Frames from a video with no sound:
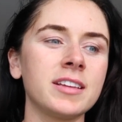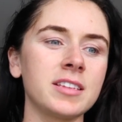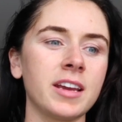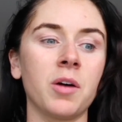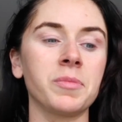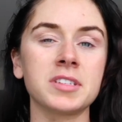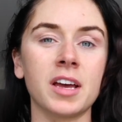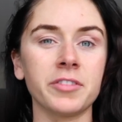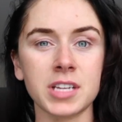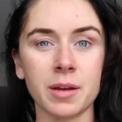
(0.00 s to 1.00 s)
this like almost
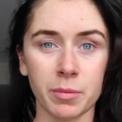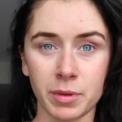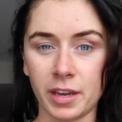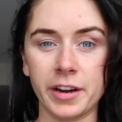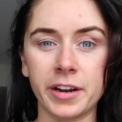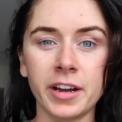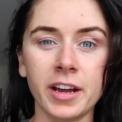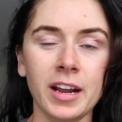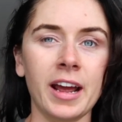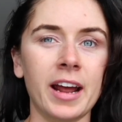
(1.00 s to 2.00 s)
every time I'm here
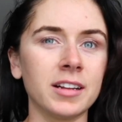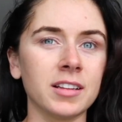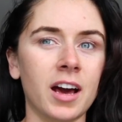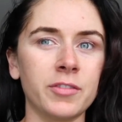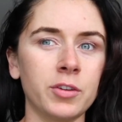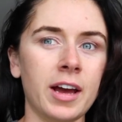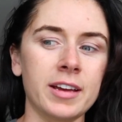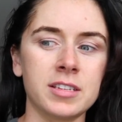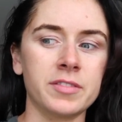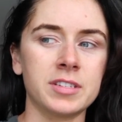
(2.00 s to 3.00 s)
and a lot of you
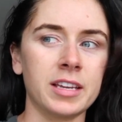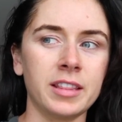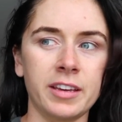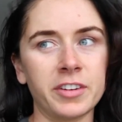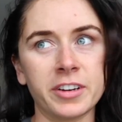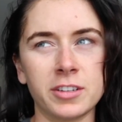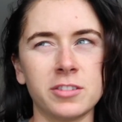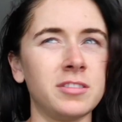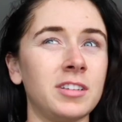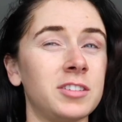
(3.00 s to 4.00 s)
guys have said like, Vera, you
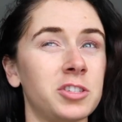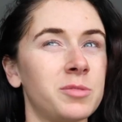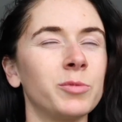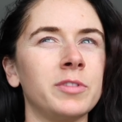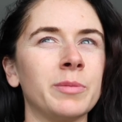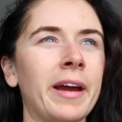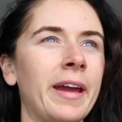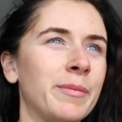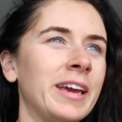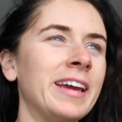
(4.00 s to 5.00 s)
need to just move to
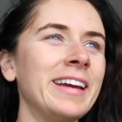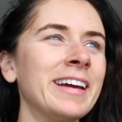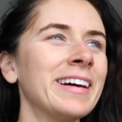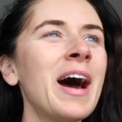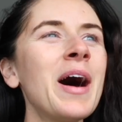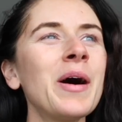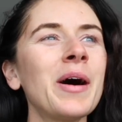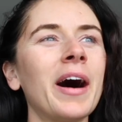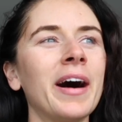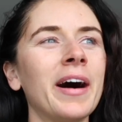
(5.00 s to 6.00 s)
Miami.
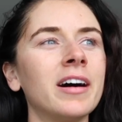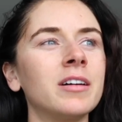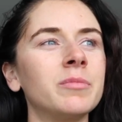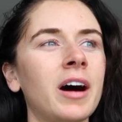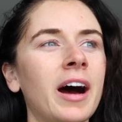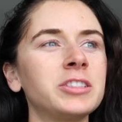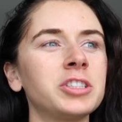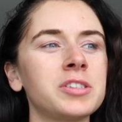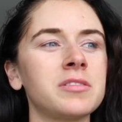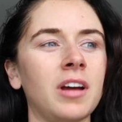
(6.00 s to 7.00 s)
um, I
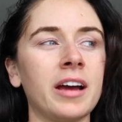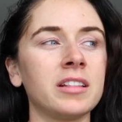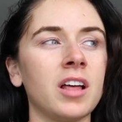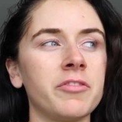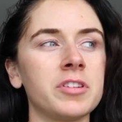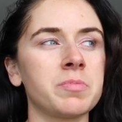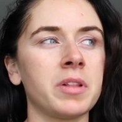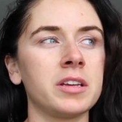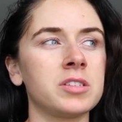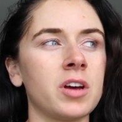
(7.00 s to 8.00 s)
just, I love this
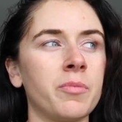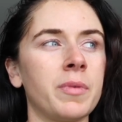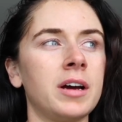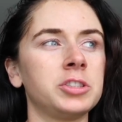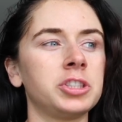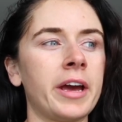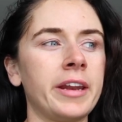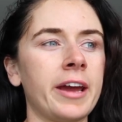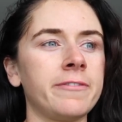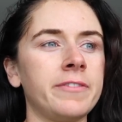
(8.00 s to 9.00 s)
place so much and
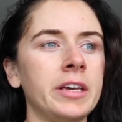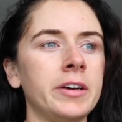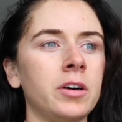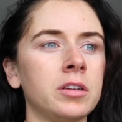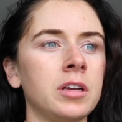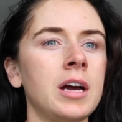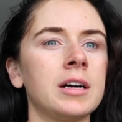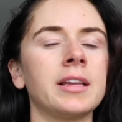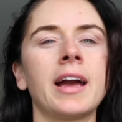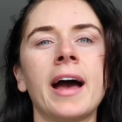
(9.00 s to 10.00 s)
I feel
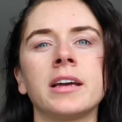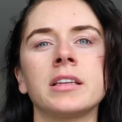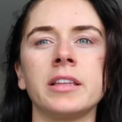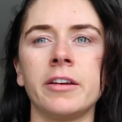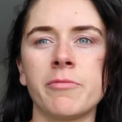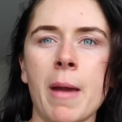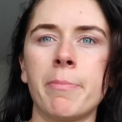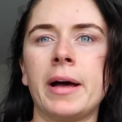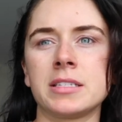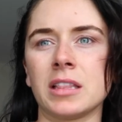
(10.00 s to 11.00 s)
like I could live my
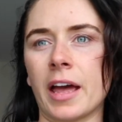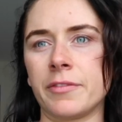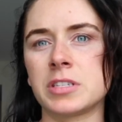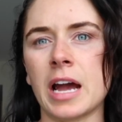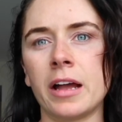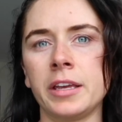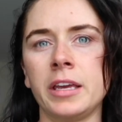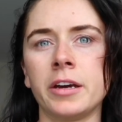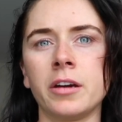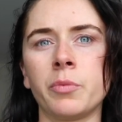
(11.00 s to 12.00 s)
best lifestyle
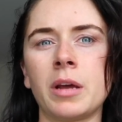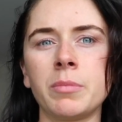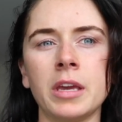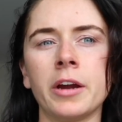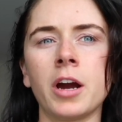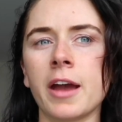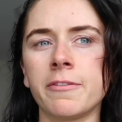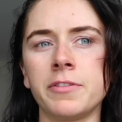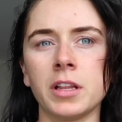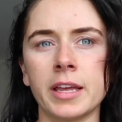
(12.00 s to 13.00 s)
here. When I'm here, I
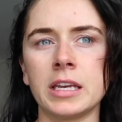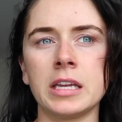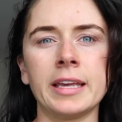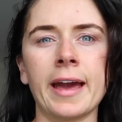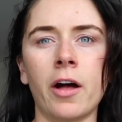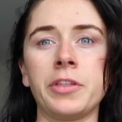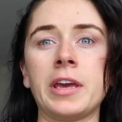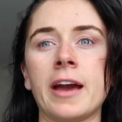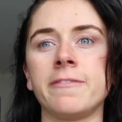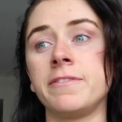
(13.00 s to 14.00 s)
feel like eating
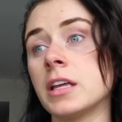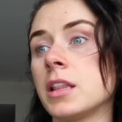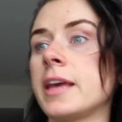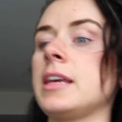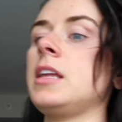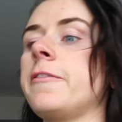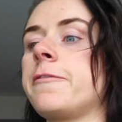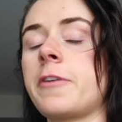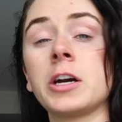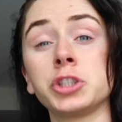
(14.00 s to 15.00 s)
healthy. I feel like eating
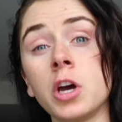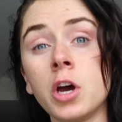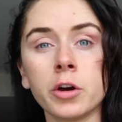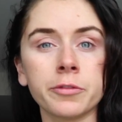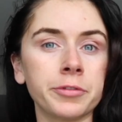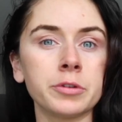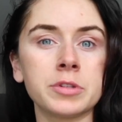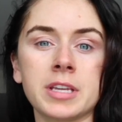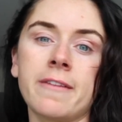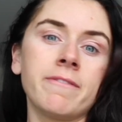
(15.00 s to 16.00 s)
fresh
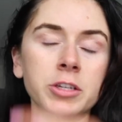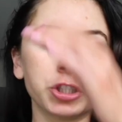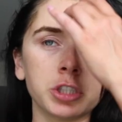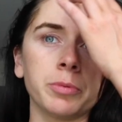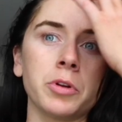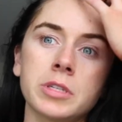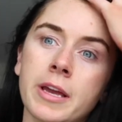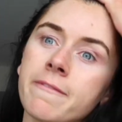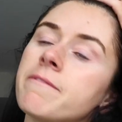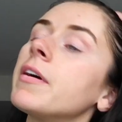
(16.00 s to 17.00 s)
fruits and vegetables
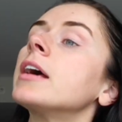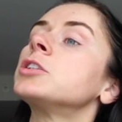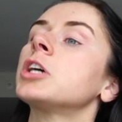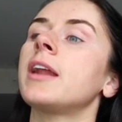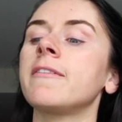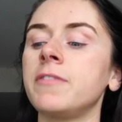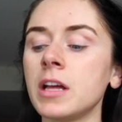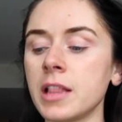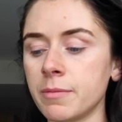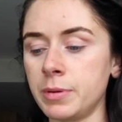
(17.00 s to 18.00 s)
and fish, and I feel
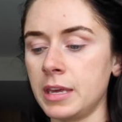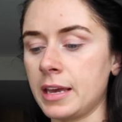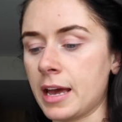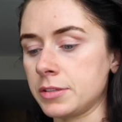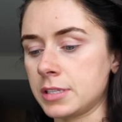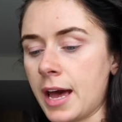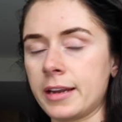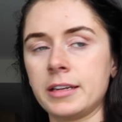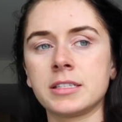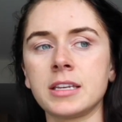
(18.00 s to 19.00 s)
like being outside and it's